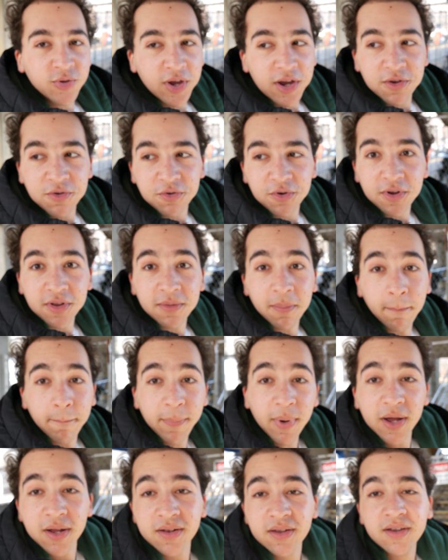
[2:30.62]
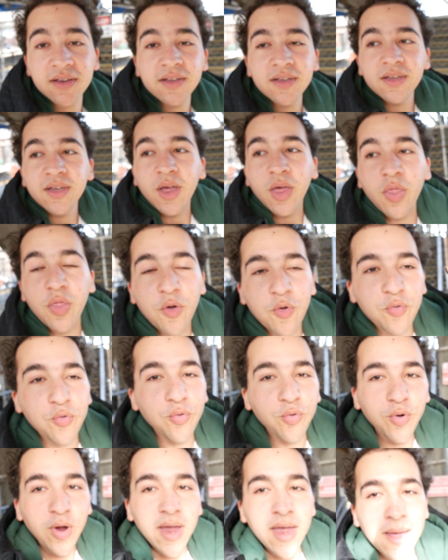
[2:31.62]
dangerous, but the
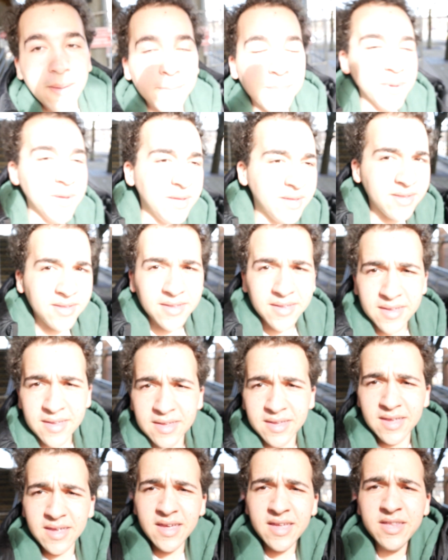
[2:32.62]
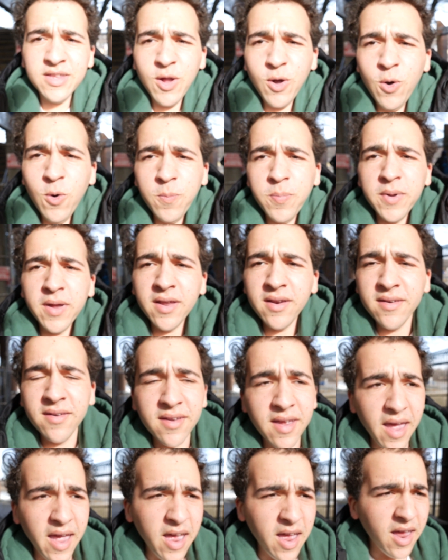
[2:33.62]
ramp is open,
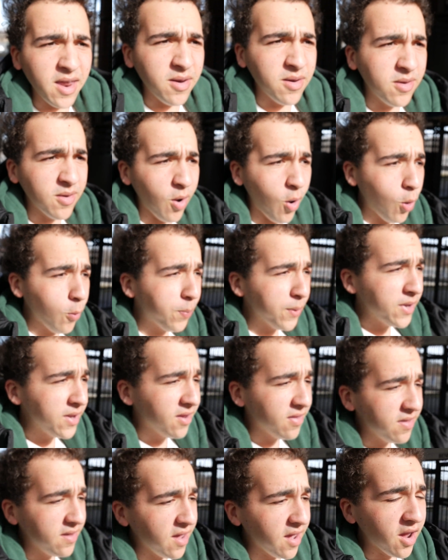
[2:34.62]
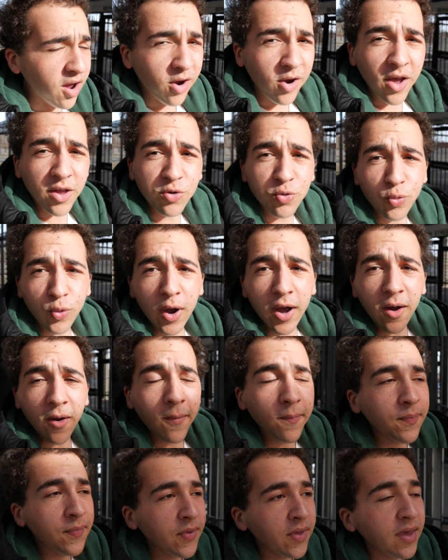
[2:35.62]
and open to the air as
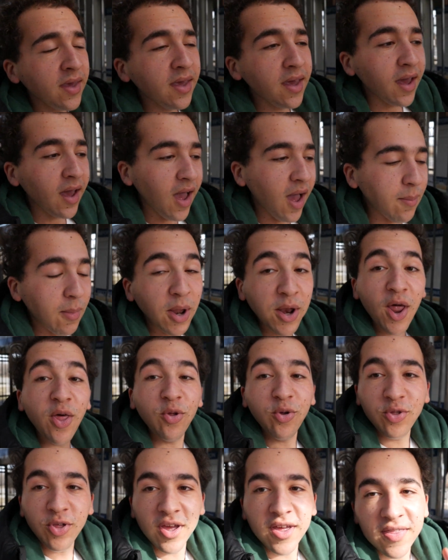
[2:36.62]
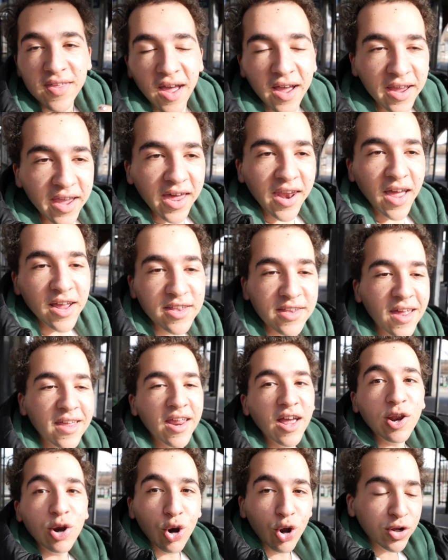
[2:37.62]
well. Another thing, again, I
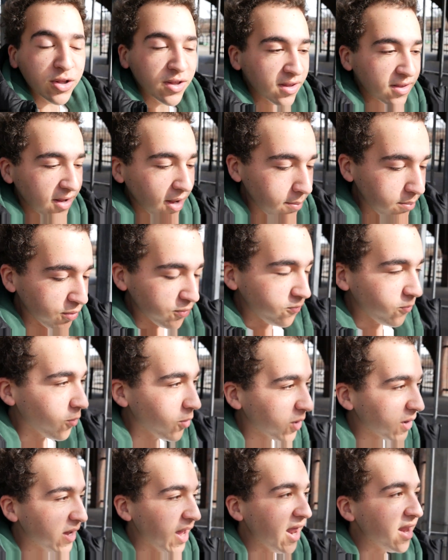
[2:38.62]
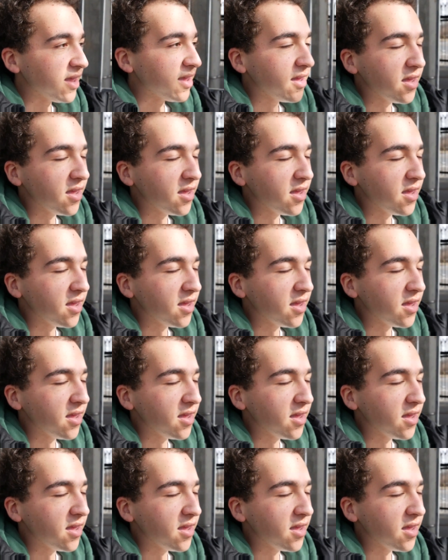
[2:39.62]
said I looked this up before getting